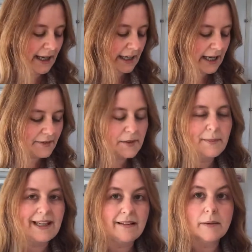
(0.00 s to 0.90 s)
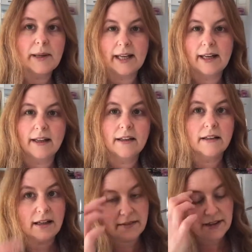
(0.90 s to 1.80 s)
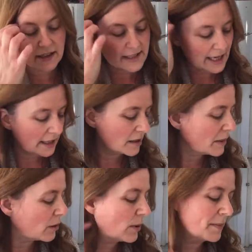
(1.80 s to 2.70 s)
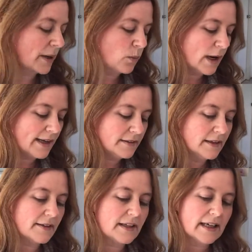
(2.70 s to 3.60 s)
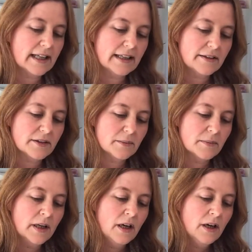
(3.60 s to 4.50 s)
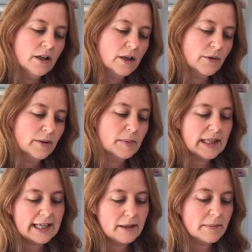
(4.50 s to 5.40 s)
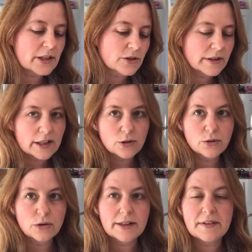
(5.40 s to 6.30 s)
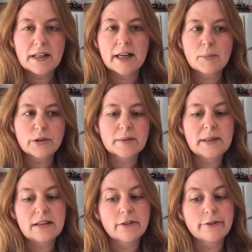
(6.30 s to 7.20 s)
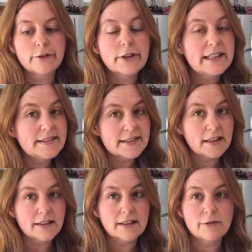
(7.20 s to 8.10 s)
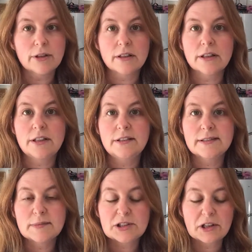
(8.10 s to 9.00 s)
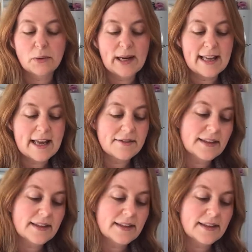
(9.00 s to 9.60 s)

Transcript: I cut them in the pan and then I take them out one by one and then I let them go on a plate, make sure they're cool, and then I put them in the freezer if we're not going to use them straight away.